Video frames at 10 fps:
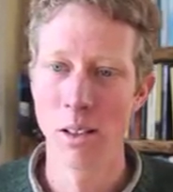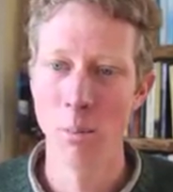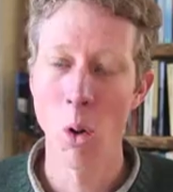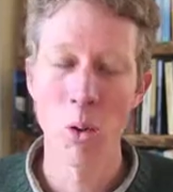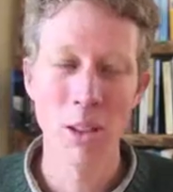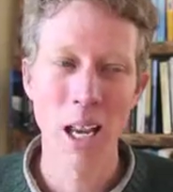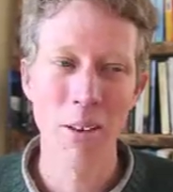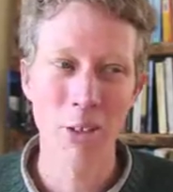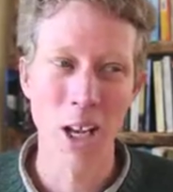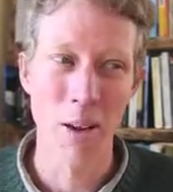Poets
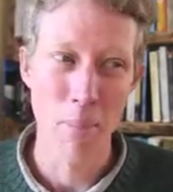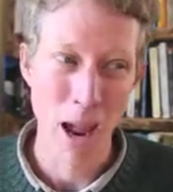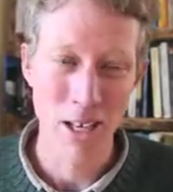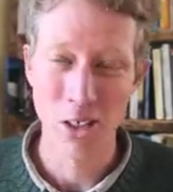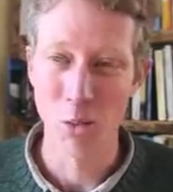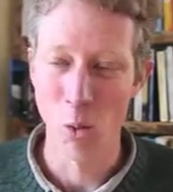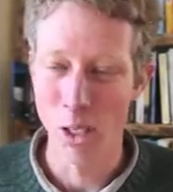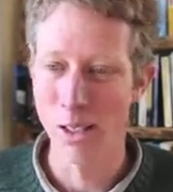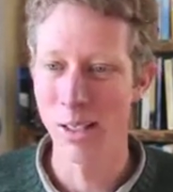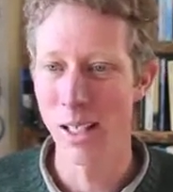have to imagine
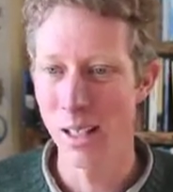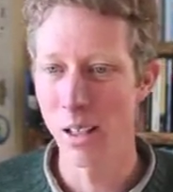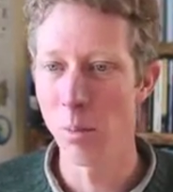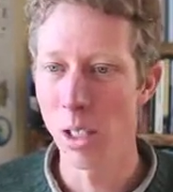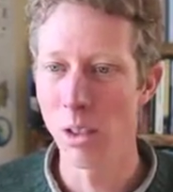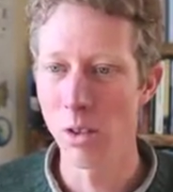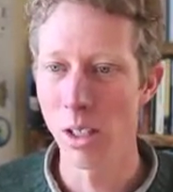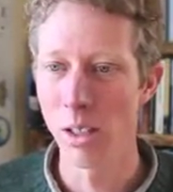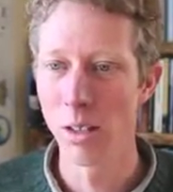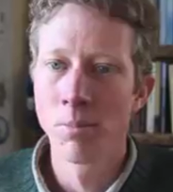what it's like to be a
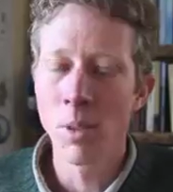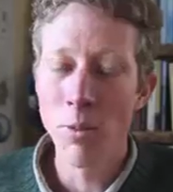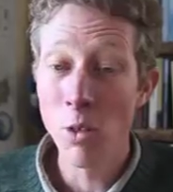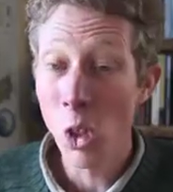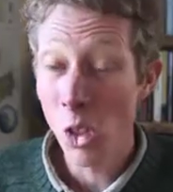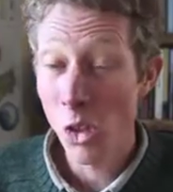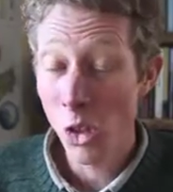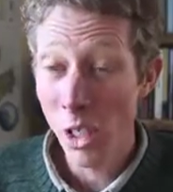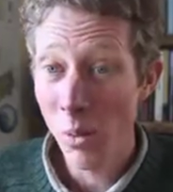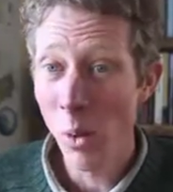tree. If you're a
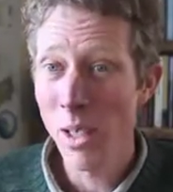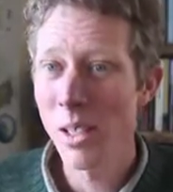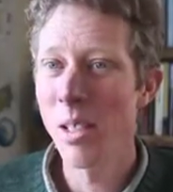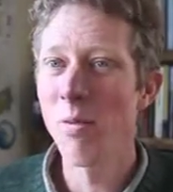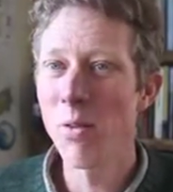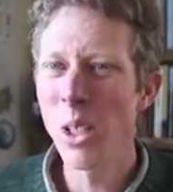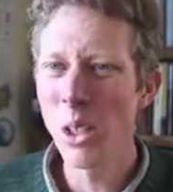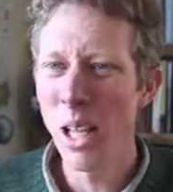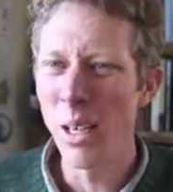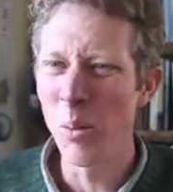tree, what does it
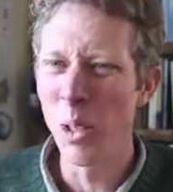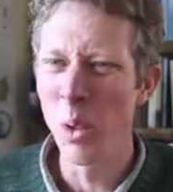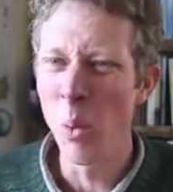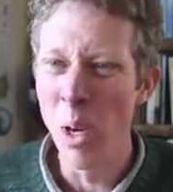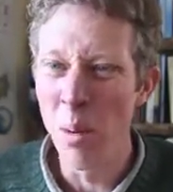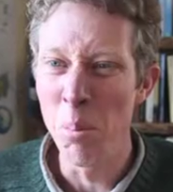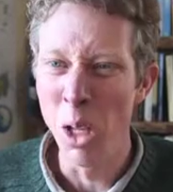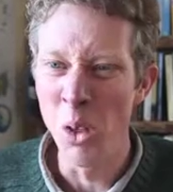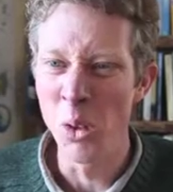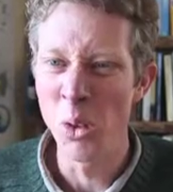feel like when the wind
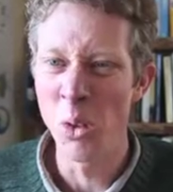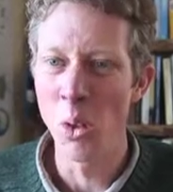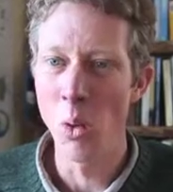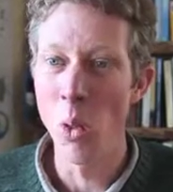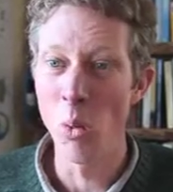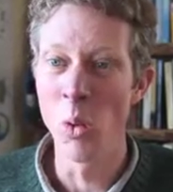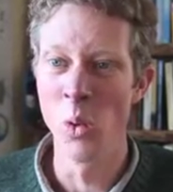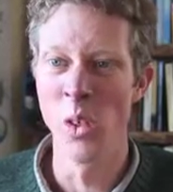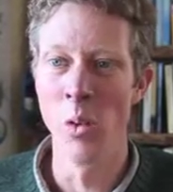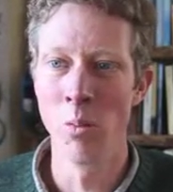blows
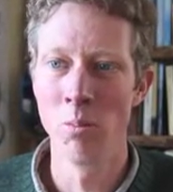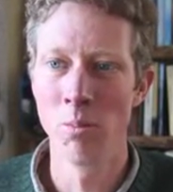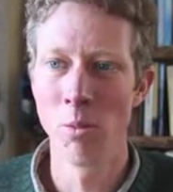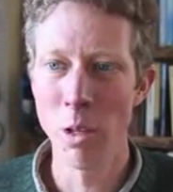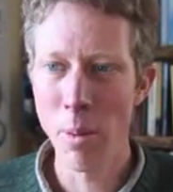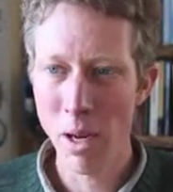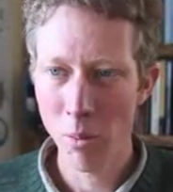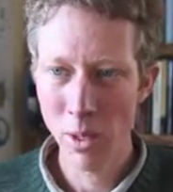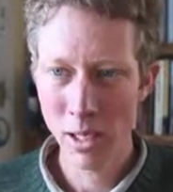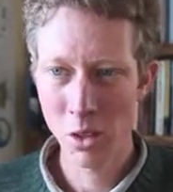through you? What
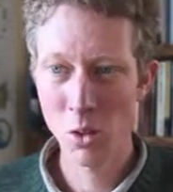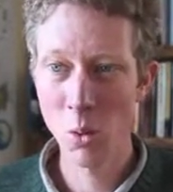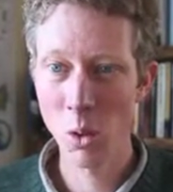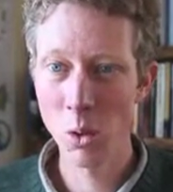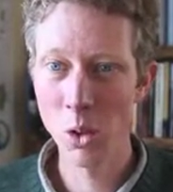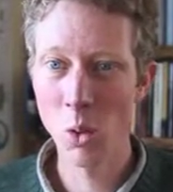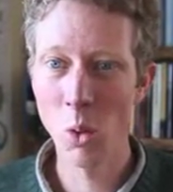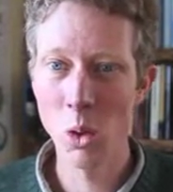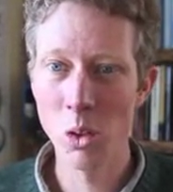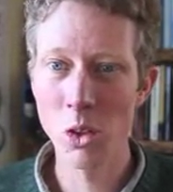about when a squirrel
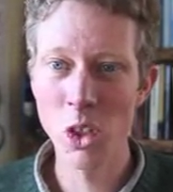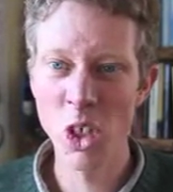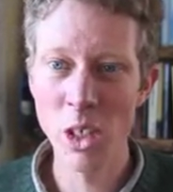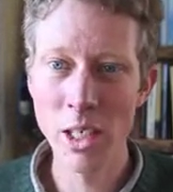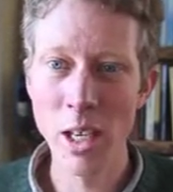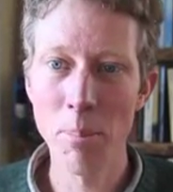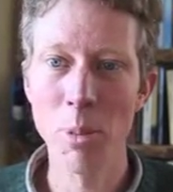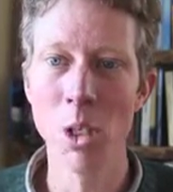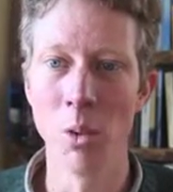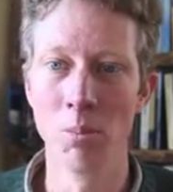scurries
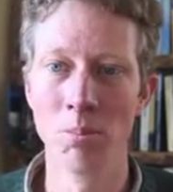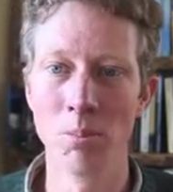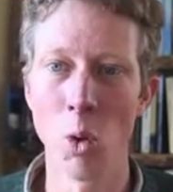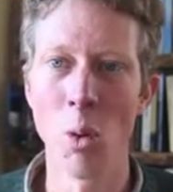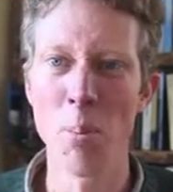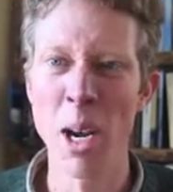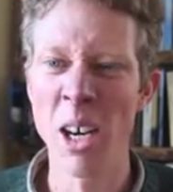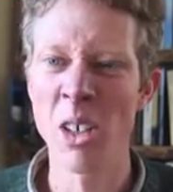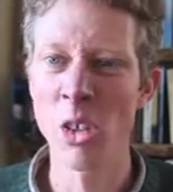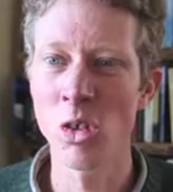up you, or a
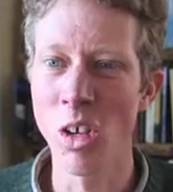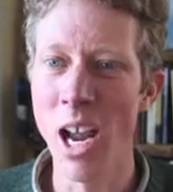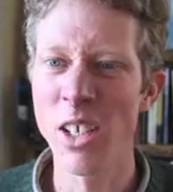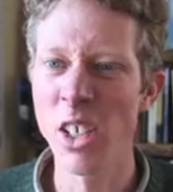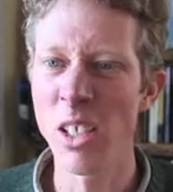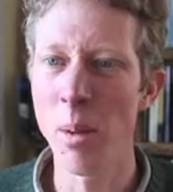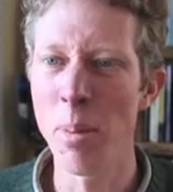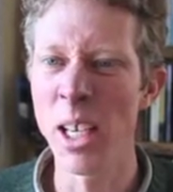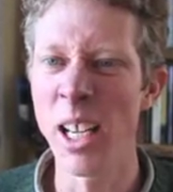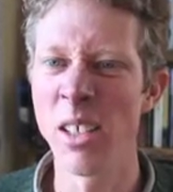bear scratches
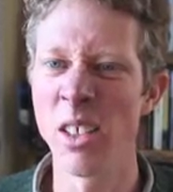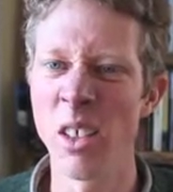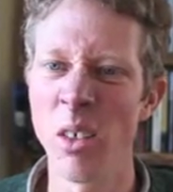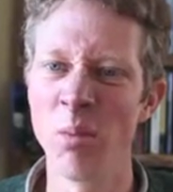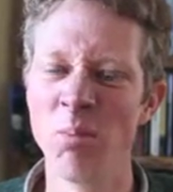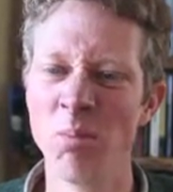up against you?